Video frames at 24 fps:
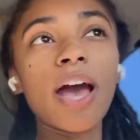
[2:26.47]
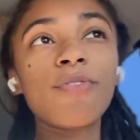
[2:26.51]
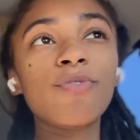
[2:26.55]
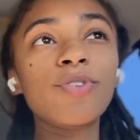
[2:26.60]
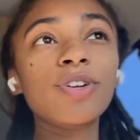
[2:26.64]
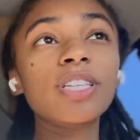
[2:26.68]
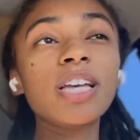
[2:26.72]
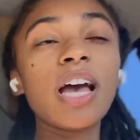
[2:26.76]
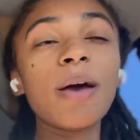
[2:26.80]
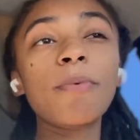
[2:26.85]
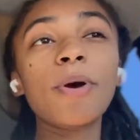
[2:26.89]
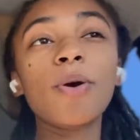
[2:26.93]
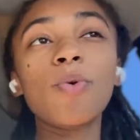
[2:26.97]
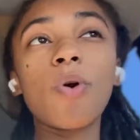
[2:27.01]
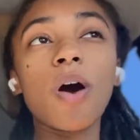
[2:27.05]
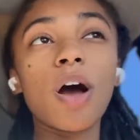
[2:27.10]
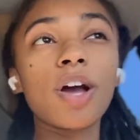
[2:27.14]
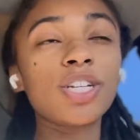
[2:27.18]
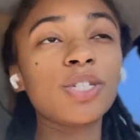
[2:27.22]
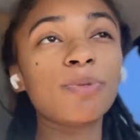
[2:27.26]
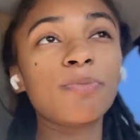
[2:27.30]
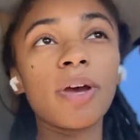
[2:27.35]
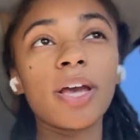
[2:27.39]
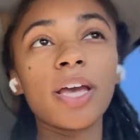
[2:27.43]
Every time I
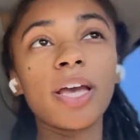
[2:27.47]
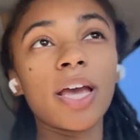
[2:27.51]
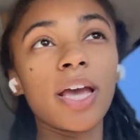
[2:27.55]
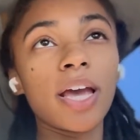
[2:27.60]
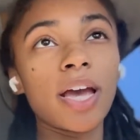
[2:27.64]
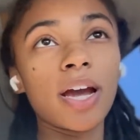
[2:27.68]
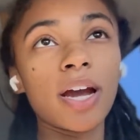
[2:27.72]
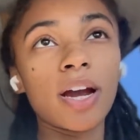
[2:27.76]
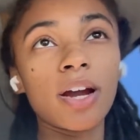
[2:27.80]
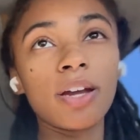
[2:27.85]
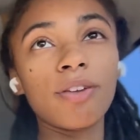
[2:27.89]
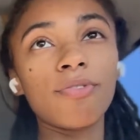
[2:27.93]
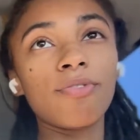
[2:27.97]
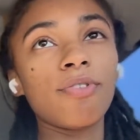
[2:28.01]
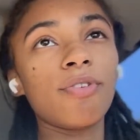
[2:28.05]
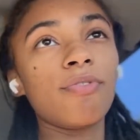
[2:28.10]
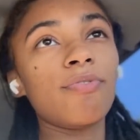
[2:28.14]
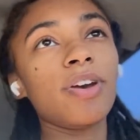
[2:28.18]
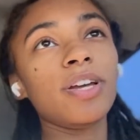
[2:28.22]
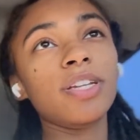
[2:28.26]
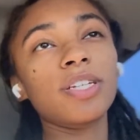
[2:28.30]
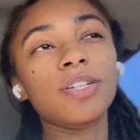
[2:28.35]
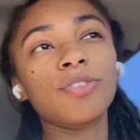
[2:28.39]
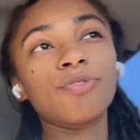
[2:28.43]
washed my hair, even
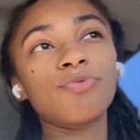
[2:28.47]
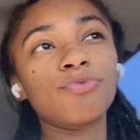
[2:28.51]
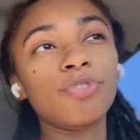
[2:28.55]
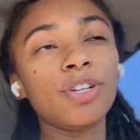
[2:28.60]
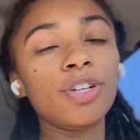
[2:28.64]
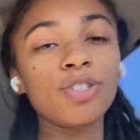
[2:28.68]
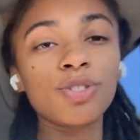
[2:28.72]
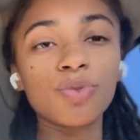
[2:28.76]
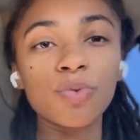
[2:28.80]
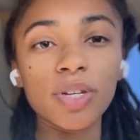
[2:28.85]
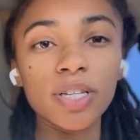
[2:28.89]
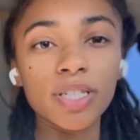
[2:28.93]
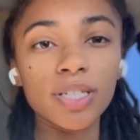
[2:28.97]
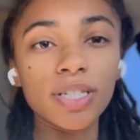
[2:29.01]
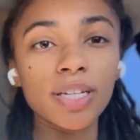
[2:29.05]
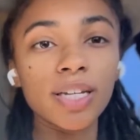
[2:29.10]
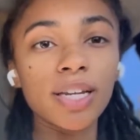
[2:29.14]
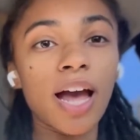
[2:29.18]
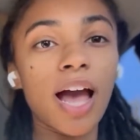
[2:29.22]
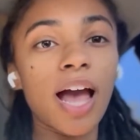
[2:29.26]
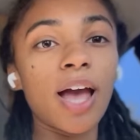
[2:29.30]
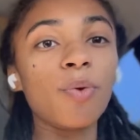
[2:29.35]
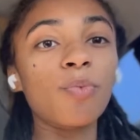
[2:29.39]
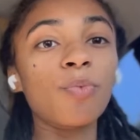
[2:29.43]
if I didn't retwist
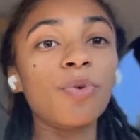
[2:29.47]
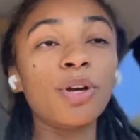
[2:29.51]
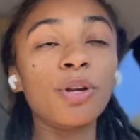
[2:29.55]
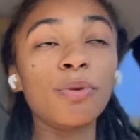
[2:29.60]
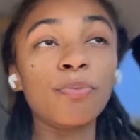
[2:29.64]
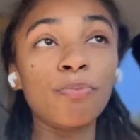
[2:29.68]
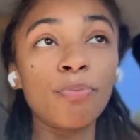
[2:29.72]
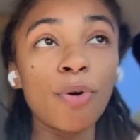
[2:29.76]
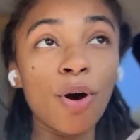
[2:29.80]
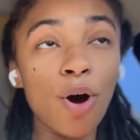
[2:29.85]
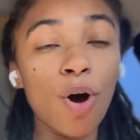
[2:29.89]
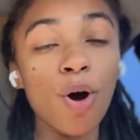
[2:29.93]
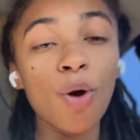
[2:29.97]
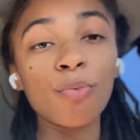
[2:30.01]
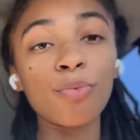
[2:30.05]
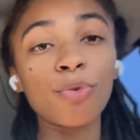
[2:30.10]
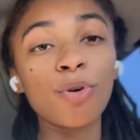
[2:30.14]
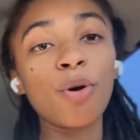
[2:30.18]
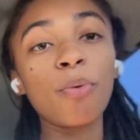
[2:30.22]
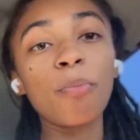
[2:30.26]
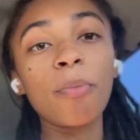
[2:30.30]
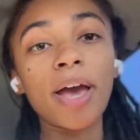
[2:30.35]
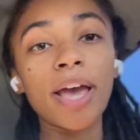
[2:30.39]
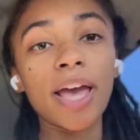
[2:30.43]
it, I would palm
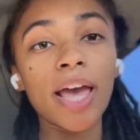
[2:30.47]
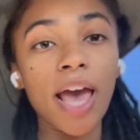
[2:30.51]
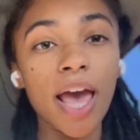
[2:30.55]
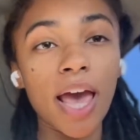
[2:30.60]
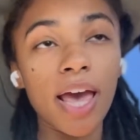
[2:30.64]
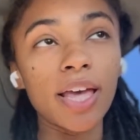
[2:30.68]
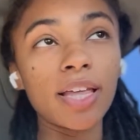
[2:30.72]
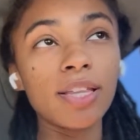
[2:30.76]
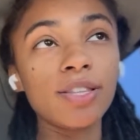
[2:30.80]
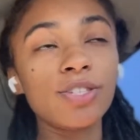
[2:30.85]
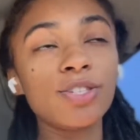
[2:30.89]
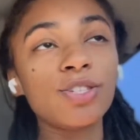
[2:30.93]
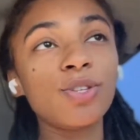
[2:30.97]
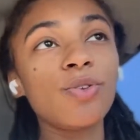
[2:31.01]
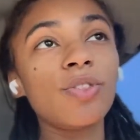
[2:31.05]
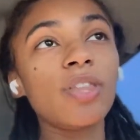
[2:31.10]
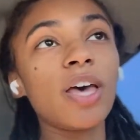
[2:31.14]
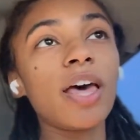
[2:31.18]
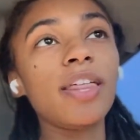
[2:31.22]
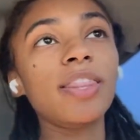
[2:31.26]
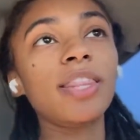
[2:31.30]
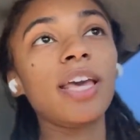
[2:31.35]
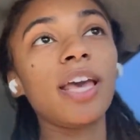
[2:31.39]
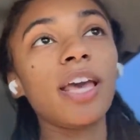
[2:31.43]
roll my ends so
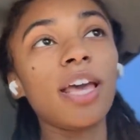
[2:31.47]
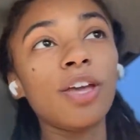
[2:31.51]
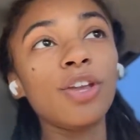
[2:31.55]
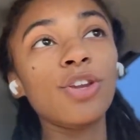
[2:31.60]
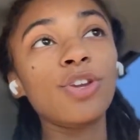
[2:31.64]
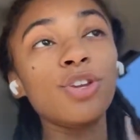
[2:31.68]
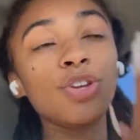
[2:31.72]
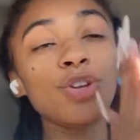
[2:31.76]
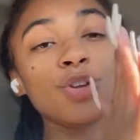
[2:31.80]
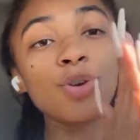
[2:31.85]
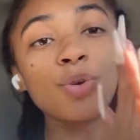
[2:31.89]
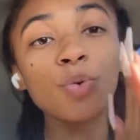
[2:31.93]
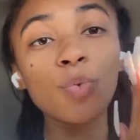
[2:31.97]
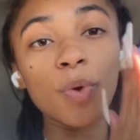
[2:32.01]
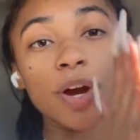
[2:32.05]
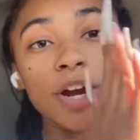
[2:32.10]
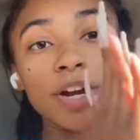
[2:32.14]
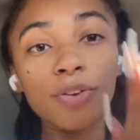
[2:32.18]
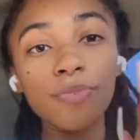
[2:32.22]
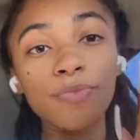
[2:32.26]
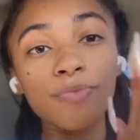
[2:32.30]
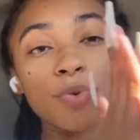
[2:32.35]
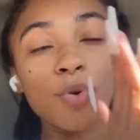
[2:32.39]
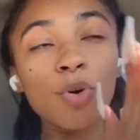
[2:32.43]
that they knew
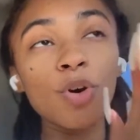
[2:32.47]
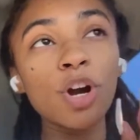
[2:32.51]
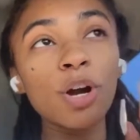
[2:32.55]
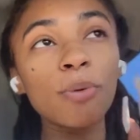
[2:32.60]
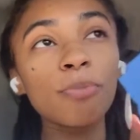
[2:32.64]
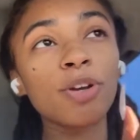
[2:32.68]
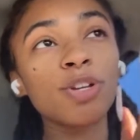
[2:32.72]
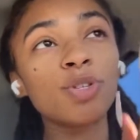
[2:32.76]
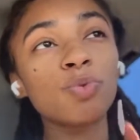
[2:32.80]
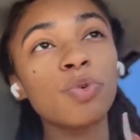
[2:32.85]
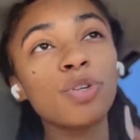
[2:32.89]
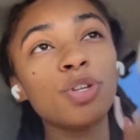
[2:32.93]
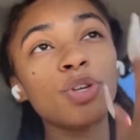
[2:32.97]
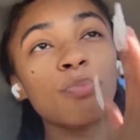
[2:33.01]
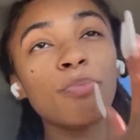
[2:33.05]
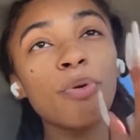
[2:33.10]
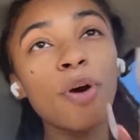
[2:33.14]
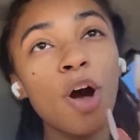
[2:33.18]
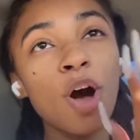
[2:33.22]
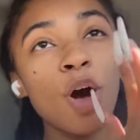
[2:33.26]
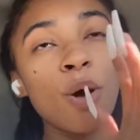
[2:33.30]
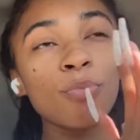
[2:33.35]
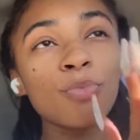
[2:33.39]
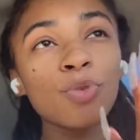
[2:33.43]
where to form, because when you
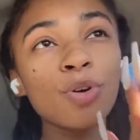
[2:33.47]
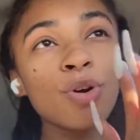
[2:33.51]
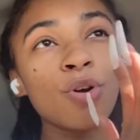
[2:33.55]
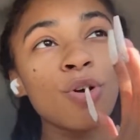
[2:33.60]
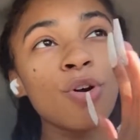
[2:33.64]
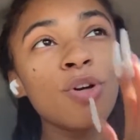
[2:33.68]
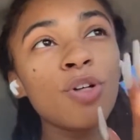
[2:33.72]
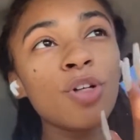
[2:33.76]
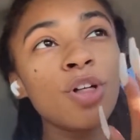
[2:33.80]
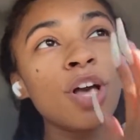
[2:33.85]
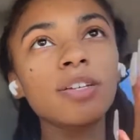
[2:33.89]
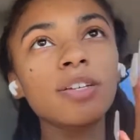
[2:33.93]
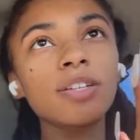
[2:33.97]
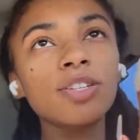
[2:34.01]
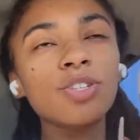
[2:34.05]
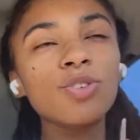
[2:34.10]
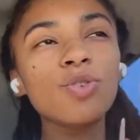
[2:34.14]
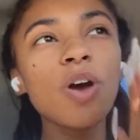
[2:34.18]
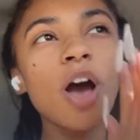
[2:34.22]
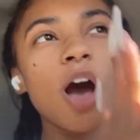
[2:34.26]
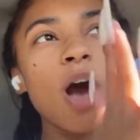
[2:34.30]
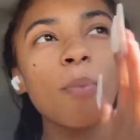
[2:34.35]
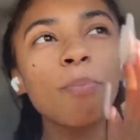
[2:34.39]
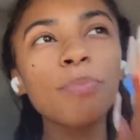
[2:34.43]
palm roll,
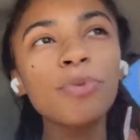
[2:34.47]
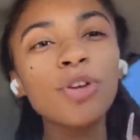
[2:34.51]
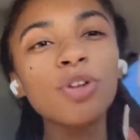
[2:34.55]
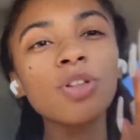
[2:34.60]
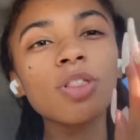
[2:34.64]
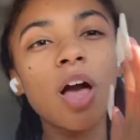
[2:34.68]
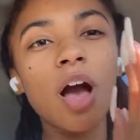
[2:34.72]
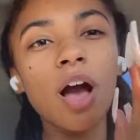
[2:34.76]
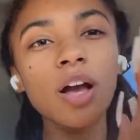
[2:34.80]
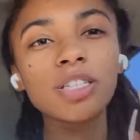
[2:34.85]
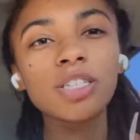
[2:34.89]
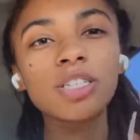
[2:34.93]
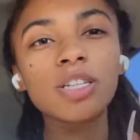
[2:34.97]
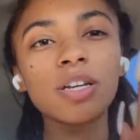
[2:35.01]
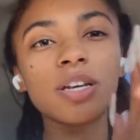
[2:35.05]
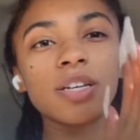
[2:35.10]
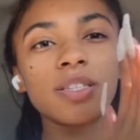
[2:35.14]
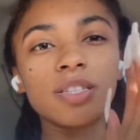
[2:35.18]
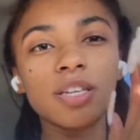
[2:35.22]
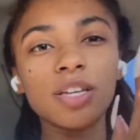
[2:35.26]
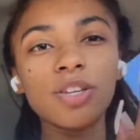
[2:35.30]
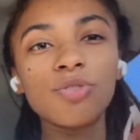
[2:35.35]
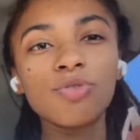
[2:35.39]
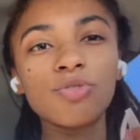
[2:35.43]
you help your lock to
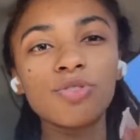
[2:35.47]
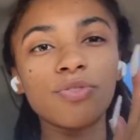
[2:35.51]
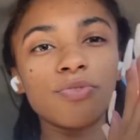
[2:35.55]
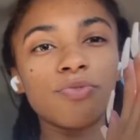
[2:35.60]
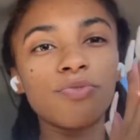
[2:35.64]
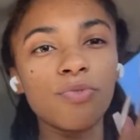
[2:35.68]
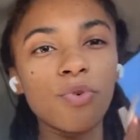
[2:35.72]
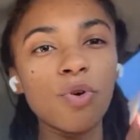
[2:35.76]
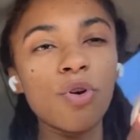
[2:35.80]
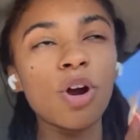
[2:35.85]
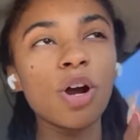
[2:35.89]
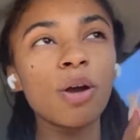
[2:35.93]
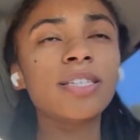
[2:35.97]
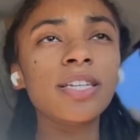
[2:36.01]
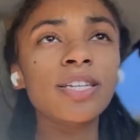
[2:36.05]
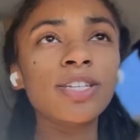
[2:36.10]
continue to form.